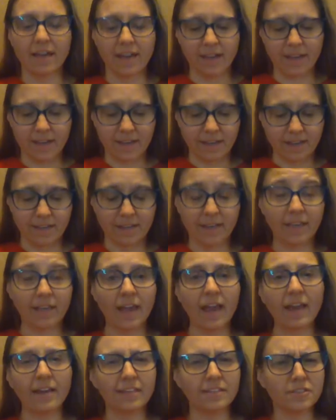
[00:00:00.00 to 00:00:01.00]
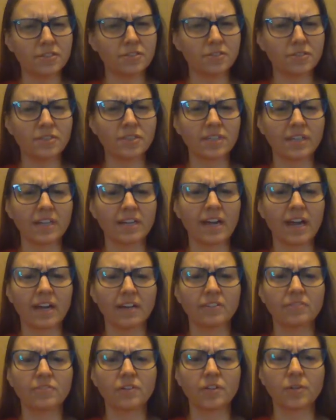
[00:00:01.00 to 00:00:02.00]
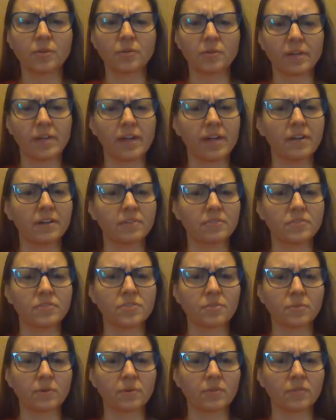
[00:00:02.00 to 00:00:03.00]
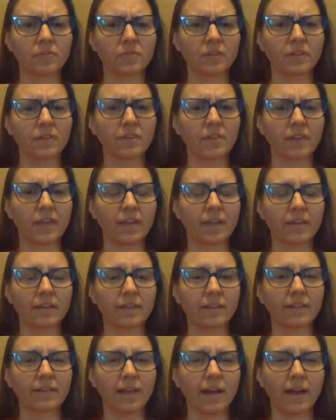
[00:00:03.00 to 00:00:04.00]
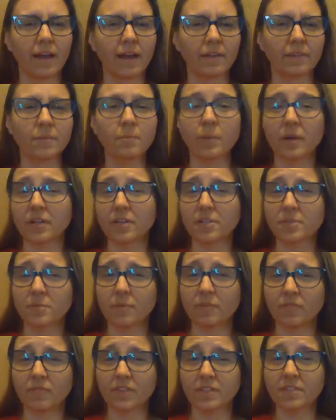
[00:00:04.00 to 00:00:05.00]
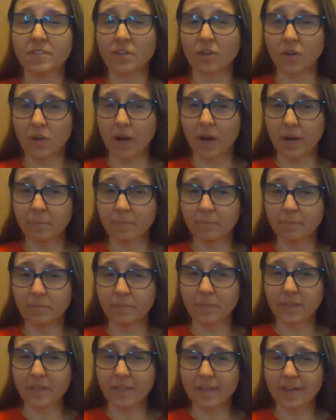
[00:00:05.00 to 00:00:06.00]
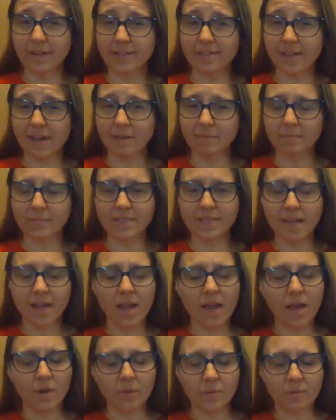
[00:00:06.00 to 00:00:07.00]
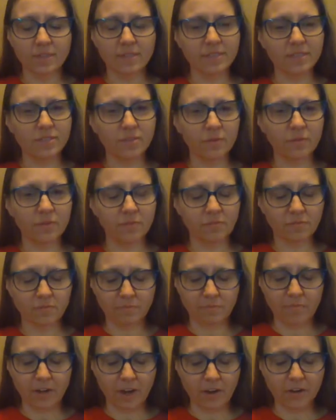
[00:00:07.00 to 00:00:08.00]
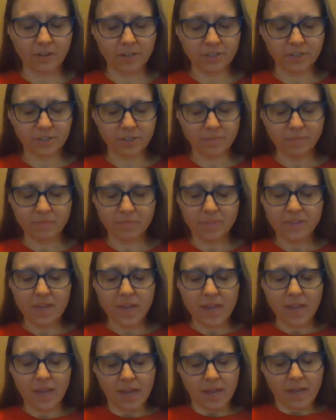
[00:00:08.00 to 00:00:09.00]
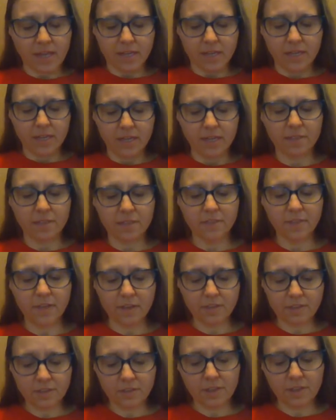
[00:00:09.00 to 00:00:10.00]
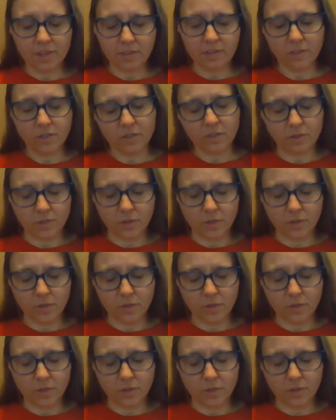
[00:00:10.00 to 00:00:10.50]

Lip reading: And it's usually kind of a creative sort of thing. The punishment fits the crime a lot of times with this sort of character. The other thing you'll